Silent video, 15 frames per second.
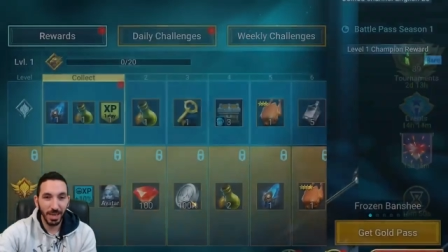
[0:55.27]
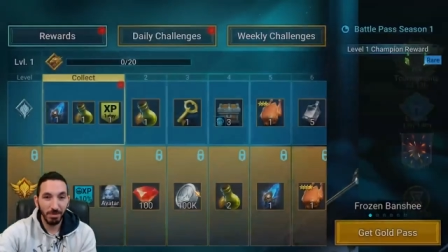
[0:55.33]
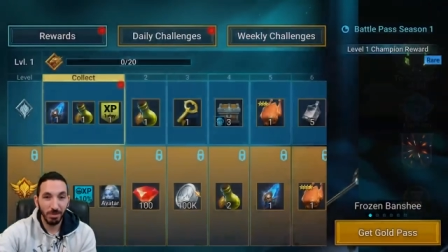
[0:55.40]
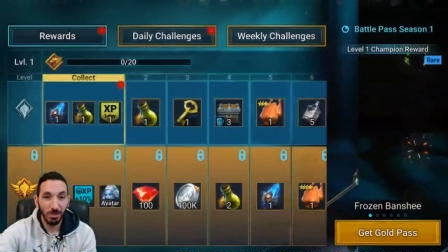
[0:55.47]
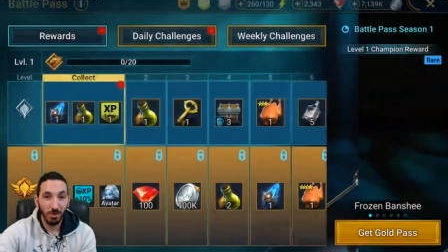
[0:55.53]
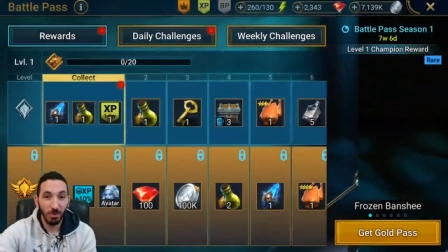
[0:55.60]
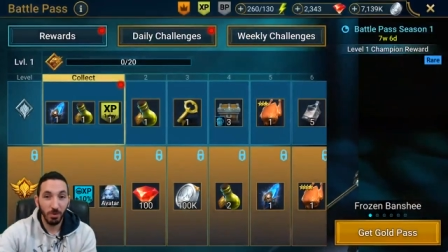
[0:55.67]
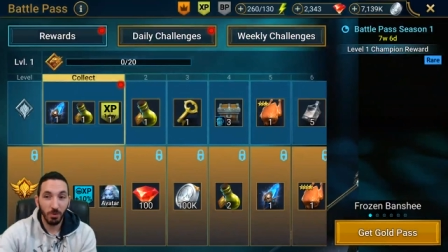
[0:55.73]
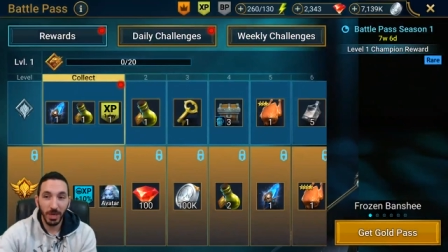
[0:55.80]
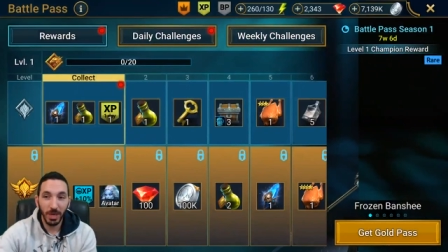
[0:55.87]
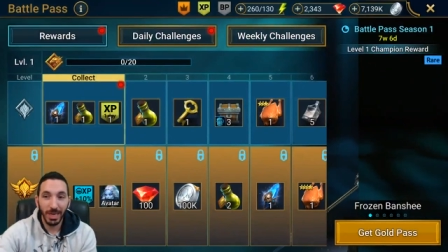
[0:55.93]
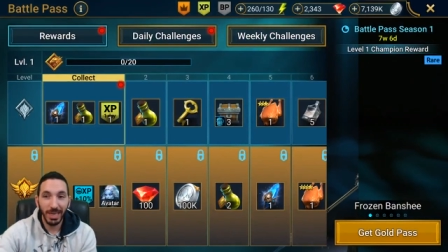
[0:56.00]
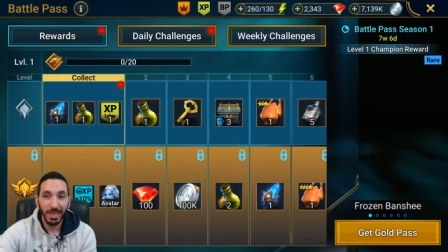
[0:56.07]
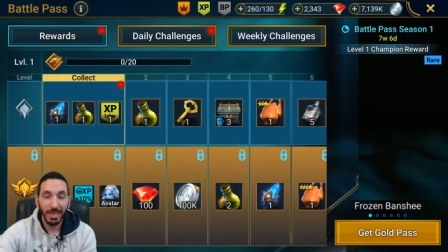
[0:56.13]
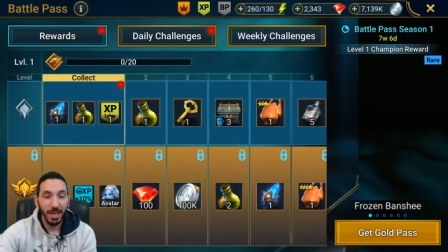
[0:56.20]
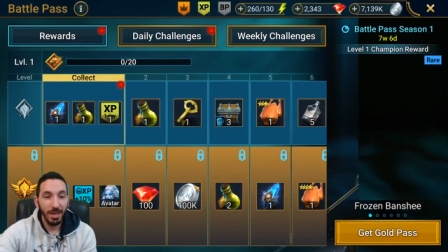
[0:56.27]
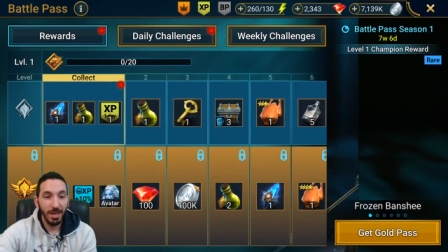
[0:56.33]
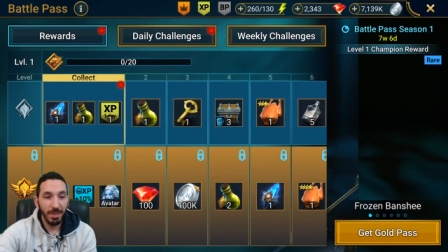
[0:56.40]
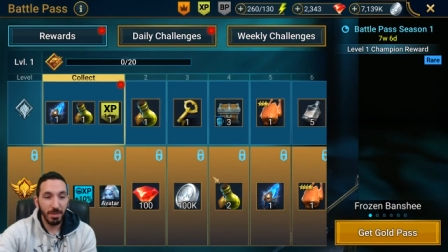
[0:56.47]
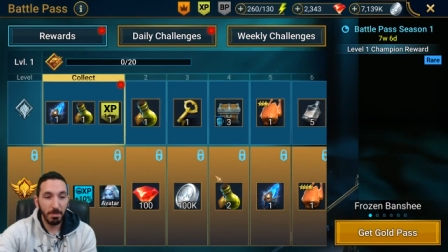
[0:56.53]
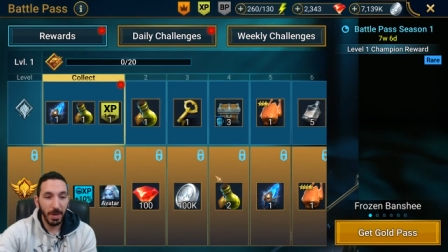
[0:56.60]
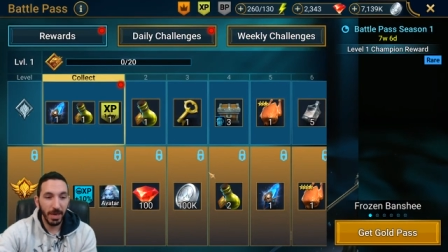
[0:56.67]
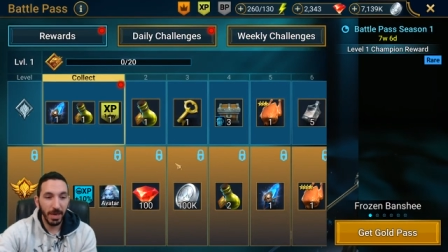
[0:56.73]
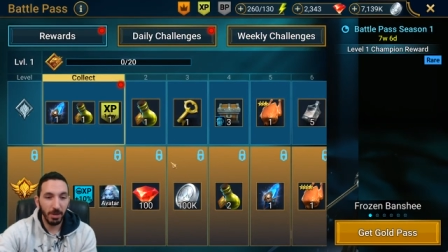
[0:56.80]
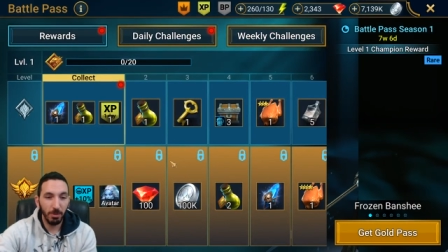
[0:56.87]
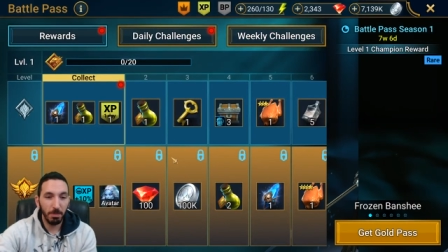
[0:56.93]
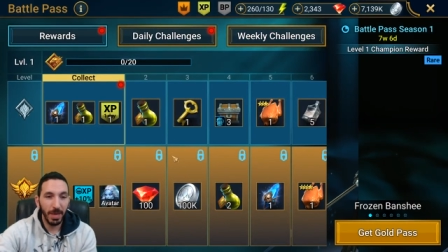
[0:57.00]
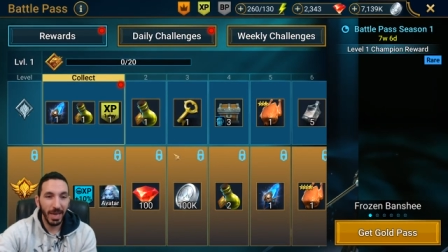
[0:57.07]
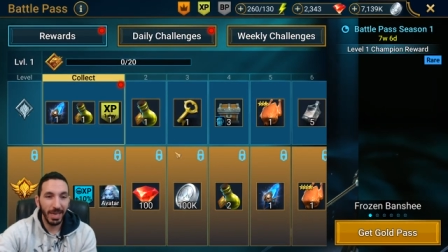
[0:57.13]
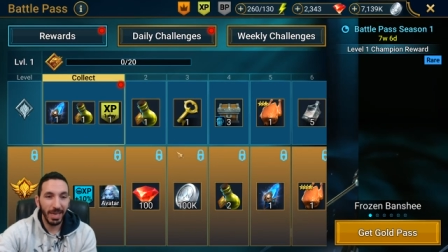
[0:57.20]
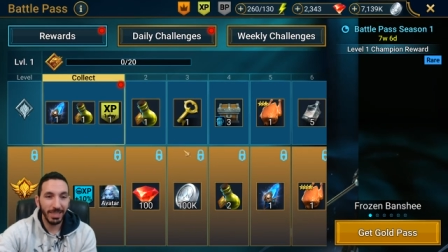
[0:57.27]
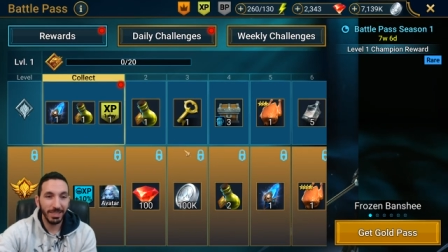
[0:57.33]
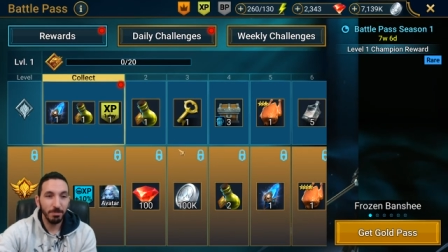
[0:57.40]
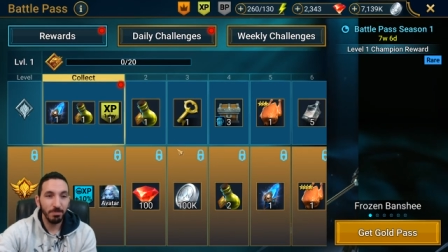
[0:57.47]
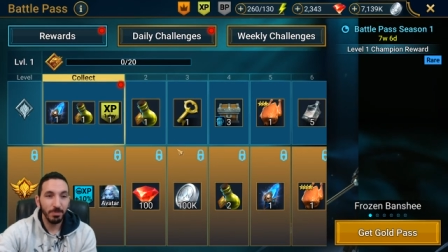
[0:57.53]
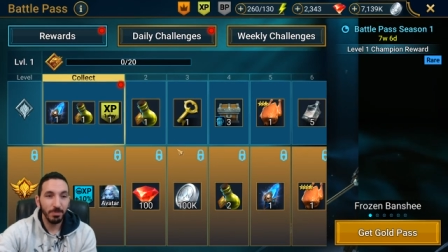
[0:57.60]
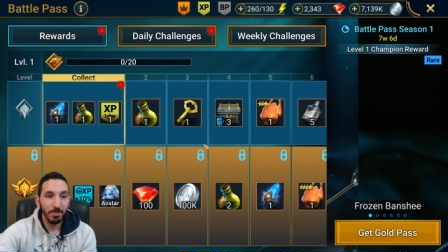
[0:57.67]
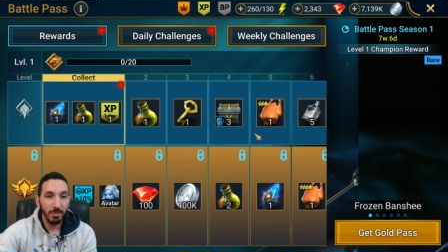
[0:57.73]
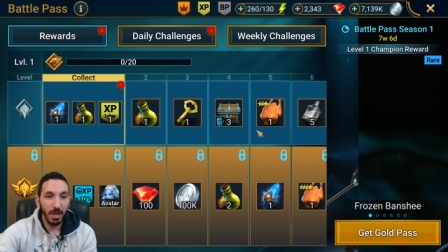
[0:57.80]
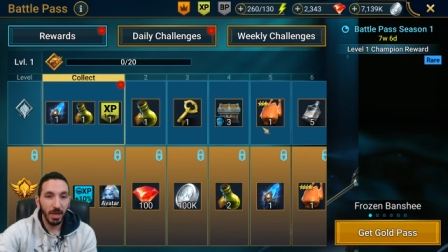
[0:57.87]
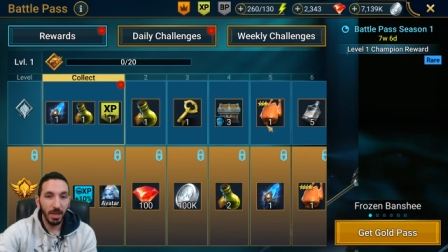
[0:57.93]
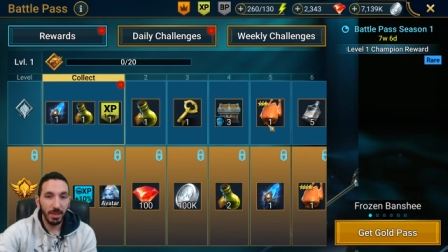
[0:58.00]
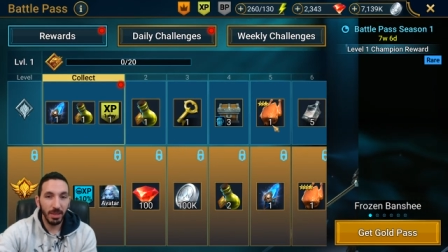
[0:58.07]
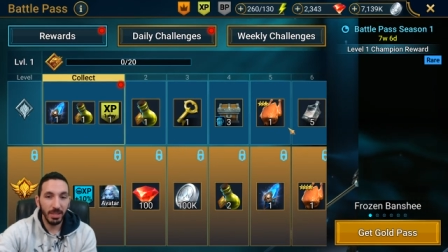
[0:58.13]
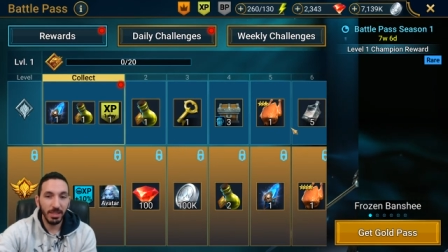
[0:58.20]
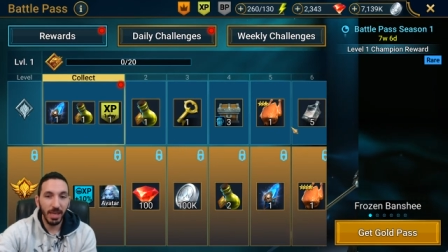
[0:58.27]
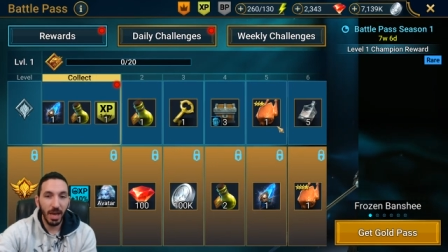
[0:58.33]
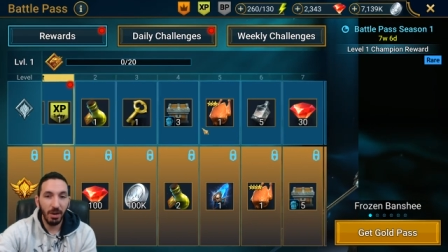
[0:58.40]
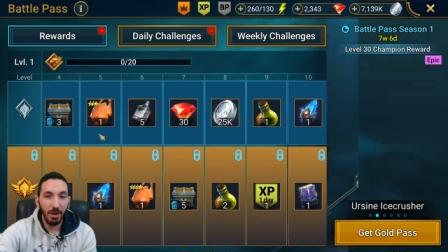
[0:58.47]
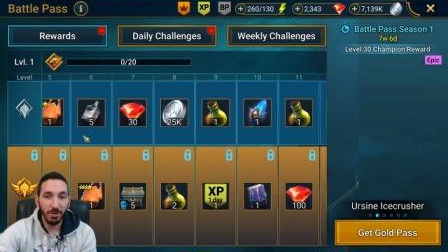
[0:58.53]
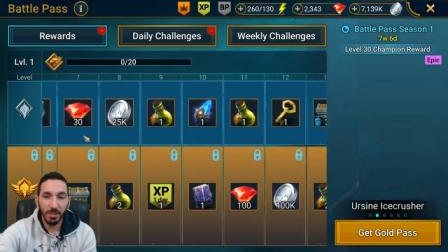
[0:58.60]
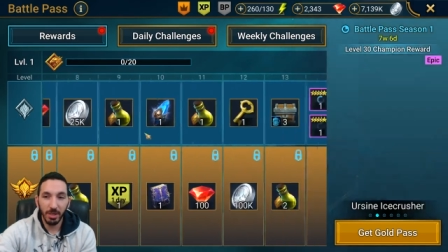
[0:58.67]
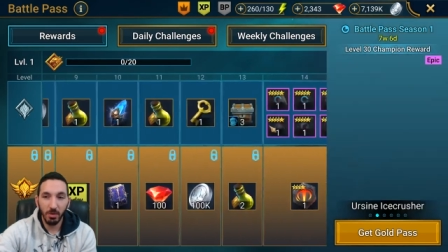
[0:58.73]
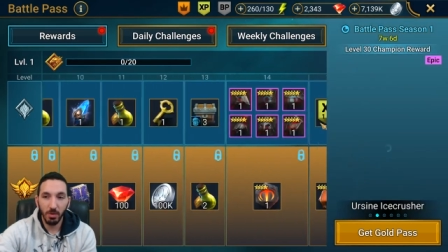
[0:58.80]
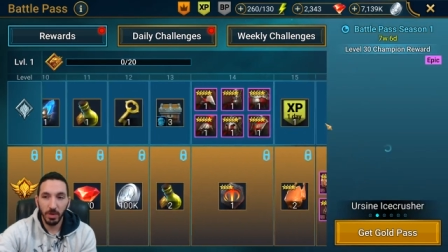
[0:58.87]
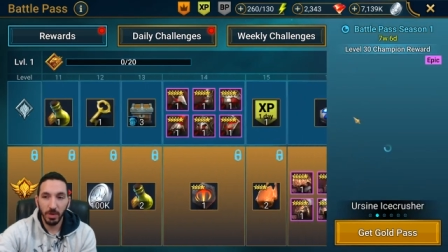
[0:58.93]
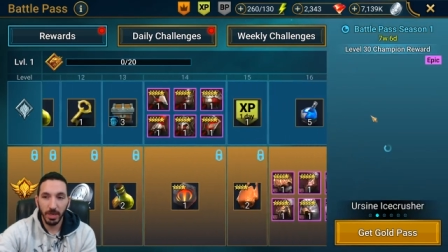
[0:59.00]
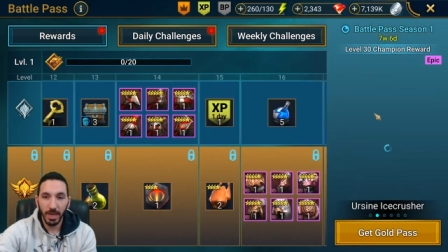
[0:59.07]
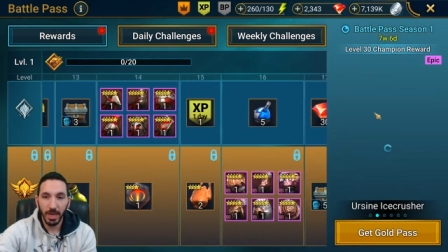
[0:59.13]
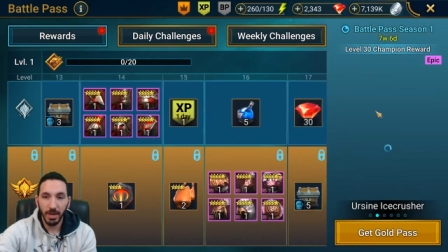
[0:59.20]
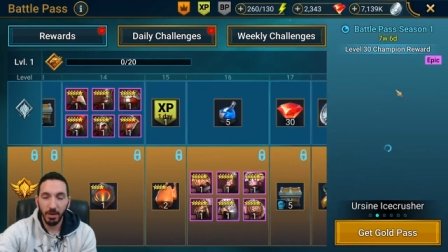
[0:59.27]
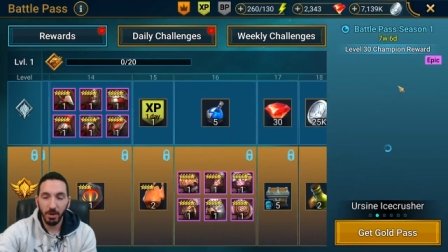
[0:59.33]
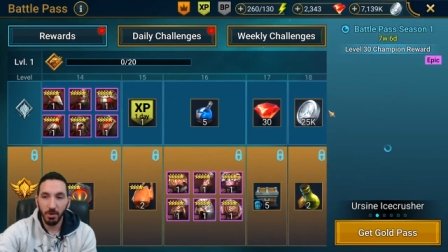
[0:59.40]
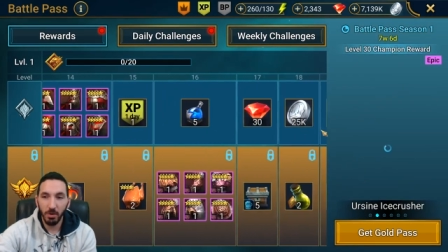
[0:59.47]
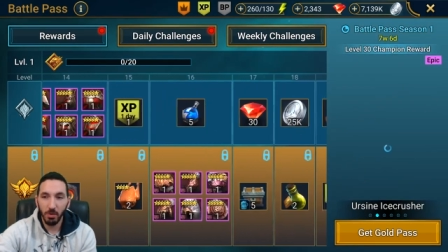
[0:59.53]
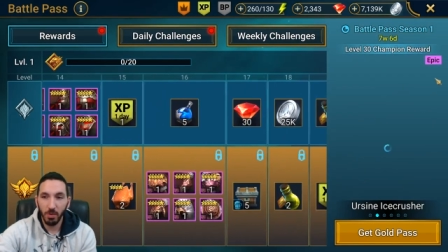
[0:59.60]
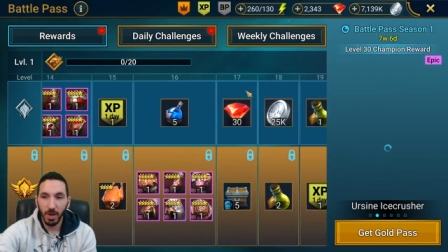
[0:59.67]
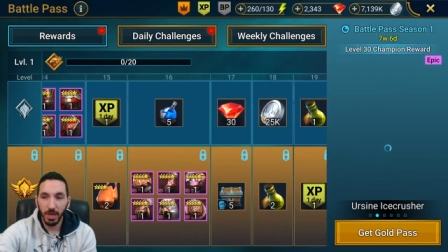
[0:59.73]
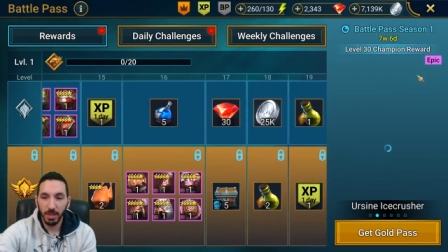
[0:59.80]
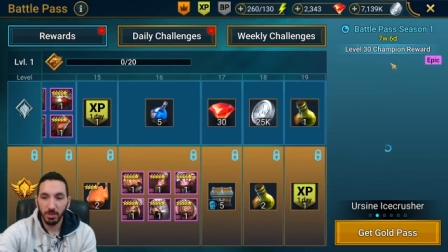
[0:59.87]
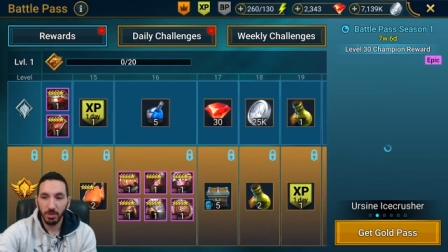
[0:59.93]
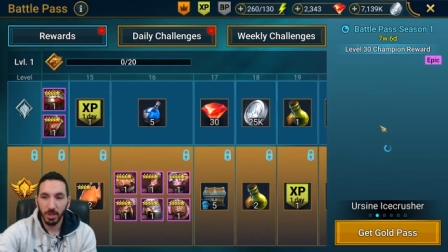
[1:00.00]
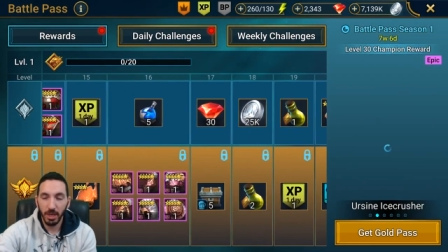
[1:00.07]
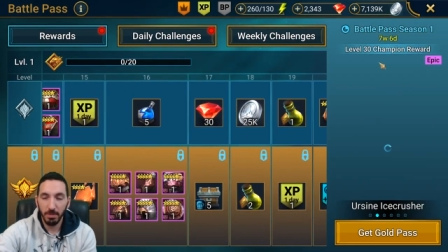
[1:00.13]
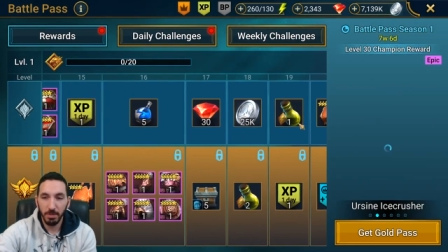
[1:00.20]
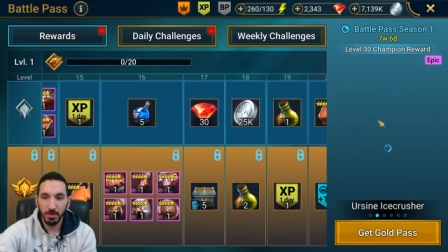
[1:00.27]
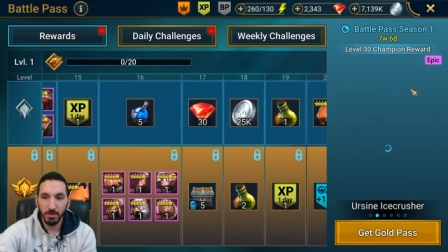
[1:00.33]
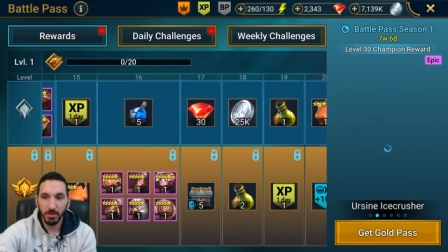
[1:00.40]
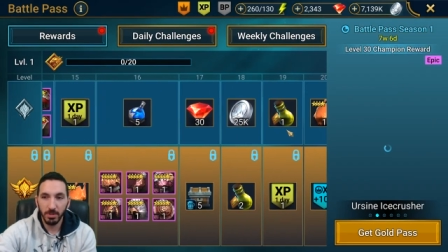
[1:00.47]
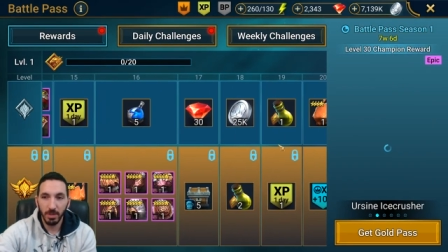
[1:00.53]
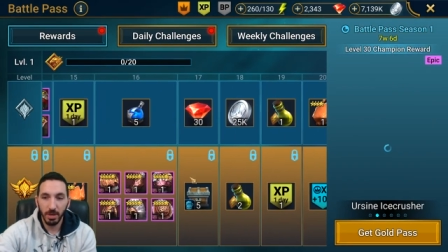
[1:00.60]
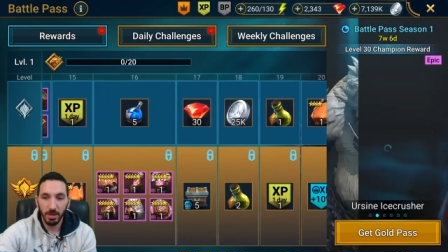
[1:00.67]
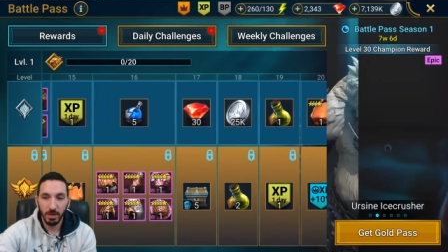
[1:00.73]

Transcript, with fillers: So quickly, the battle pass. This is how it's gonna work. I don't know why the champions are